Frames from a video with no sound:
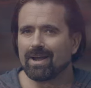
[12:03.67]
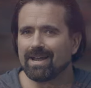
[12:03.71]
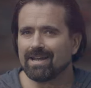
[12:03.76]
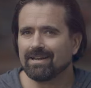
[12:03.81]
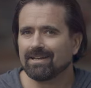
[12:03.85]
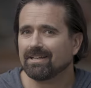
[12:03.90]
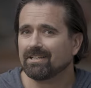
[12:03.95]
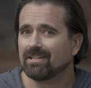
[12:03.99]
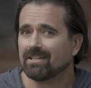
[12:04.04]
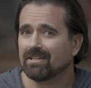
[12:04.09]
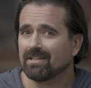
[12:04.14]
weight
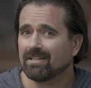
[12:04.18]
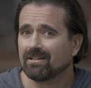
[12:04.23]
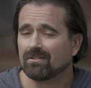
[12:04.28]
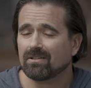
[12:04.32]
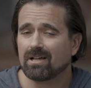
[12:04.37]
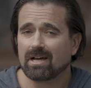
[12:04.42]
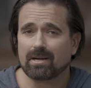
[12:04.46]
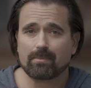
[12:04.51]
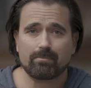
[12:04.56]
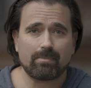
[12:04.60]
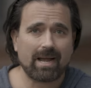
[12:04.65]
and you need a
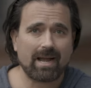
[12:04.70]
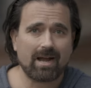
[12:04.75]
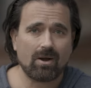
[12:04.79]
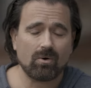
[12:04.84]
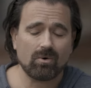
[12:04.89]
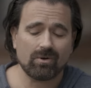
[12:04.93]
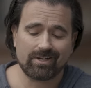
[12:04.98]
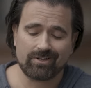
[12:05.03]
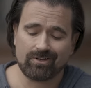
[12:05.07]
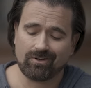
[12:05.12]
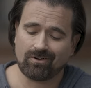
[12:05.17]
lot of
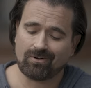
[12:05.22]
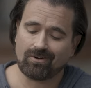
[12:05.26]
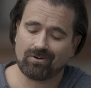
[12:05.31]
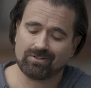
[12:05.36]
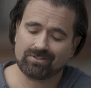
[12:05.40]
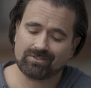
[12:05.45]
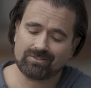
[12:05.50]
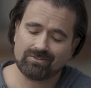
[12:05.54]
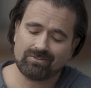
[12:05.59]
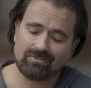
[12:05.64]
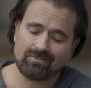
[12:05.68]
power in your
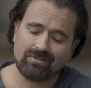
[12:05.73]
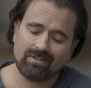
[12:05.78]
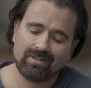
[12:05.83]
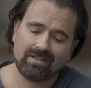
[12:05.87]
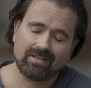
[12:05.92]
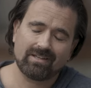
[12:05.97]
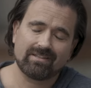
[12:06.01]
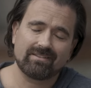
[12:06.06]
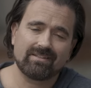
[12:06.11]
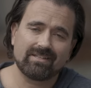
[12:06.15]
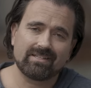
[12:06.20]
arsenal,
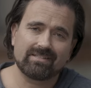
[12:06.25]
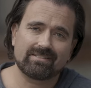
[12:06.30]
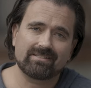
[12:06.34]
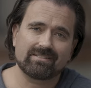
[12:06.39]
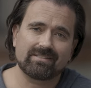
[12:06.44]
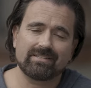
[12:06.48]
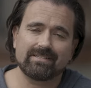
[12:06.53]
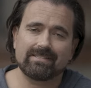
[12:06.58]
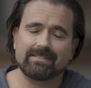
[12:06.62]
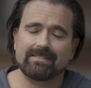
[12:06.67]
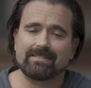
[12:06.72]
this
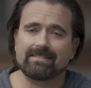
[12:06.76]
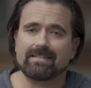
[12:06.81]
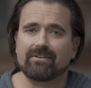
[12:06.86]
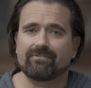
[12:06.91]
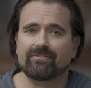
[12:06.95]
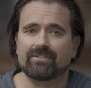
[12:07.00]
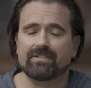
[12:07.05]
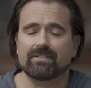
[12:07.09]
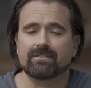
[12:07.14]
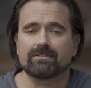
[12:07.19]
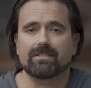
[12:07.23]
is
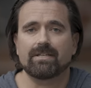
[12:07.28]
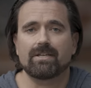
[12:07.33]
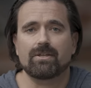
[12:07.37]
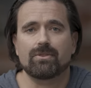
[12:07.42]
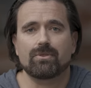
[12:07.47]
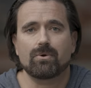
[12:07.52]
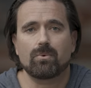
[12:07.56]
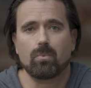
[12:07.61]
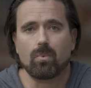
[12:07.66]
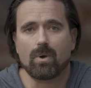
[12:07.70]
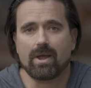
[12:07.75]
definitely
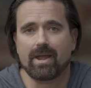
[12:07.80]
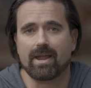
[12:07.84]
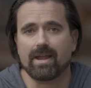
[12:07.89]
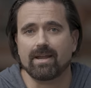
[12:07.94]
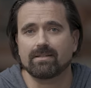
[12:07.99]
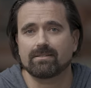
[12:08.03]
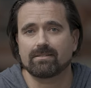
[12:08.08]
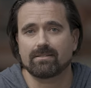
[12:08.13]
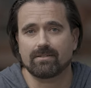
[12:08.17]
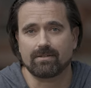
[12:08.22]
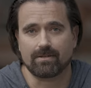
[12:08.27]
the way
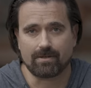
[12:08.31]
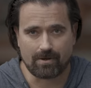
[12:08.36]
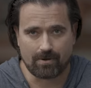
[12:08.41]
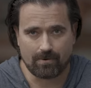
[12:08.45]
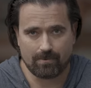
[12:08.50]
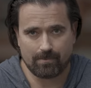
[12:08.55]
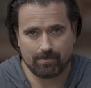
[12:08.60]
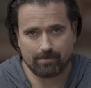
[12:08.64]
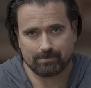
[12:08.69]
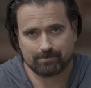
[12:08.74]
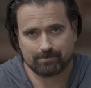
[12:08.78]
to go.